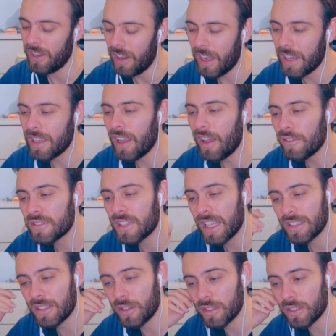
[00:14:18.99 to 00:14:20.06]
I love
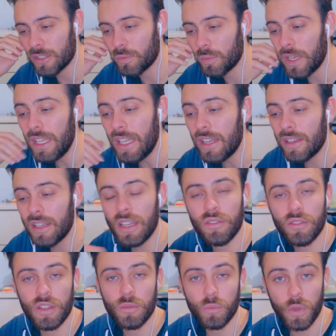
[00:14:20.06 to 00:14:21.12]
that though, because we didn't
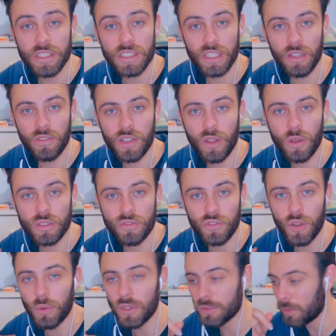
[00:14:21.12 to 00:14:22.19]
even we didn't even know as
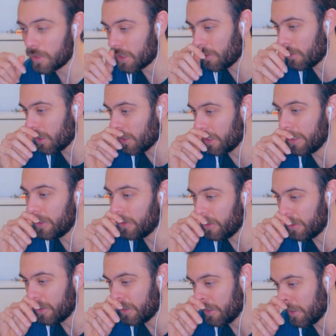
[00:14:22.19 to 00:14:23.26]
viewers what they were gonna
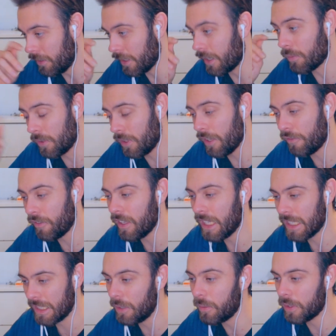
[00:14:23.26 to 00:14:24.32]
do. Like it really felt
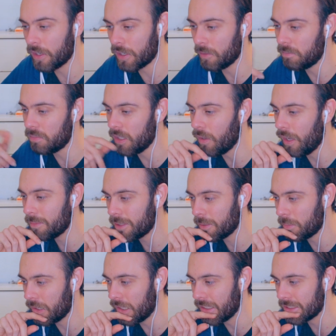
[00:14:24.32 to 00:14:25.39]
like they were gonna blow up the
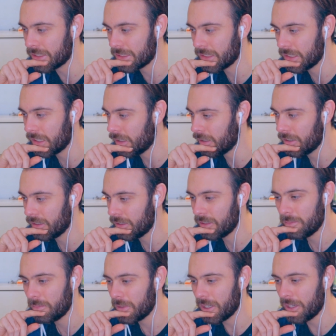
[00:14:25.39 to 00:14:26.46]
place.
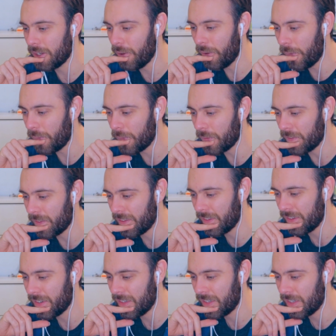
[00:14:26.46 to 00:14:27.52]
But no.
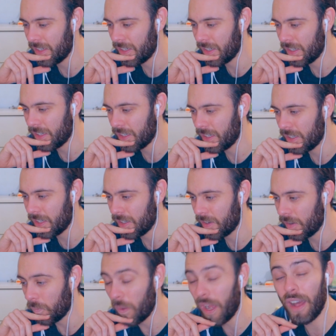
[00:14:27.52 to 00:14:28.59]

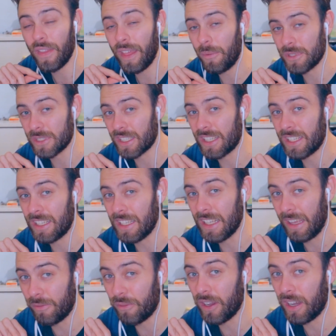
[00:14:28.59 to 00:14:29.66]
Wow, that was
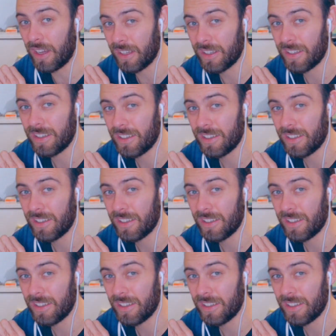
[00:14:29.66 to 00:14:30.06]
clever.